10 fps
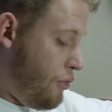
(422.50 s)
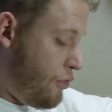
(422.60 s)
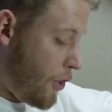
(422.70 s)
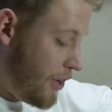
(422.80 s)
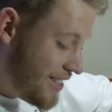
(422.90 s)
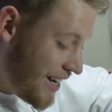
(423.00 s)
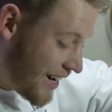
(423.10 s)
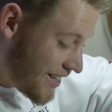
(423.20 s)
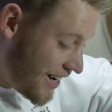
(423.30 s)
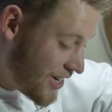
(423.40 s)

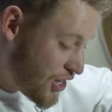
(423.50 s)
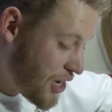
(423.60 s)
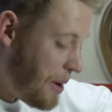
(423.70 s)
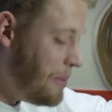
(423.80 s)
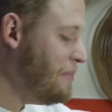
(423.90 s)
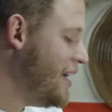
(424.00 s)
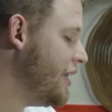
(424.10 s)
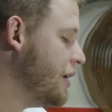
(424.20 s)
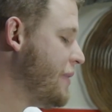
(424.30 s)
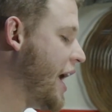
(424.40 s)
36-inch
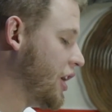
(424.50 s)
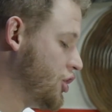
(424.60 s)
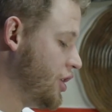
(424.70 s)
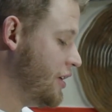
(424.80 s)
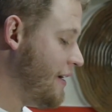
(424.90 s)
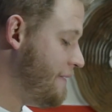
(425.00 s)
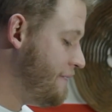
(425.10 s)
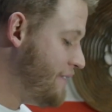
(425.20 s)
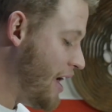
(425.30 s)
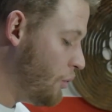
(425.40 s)
medium action
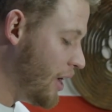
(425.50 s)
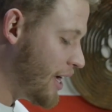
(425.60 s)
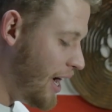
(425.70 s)
Fenwick